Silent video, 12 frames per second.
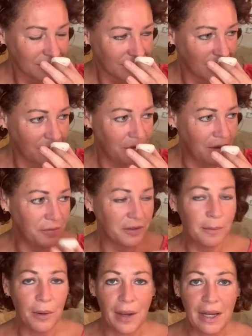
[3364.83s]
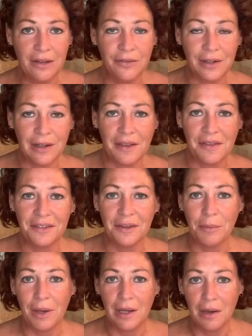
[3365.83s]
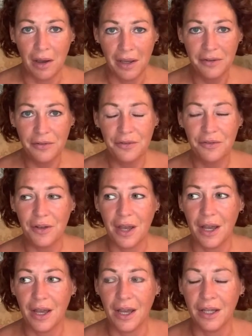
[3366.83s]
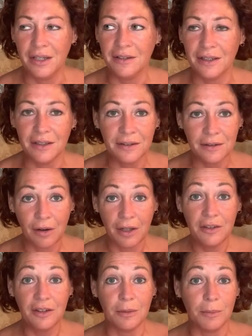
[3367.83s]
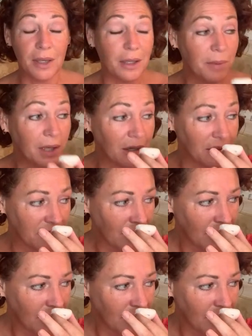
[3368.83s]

I've never smelt anything like this in my life, and it's exciting me because,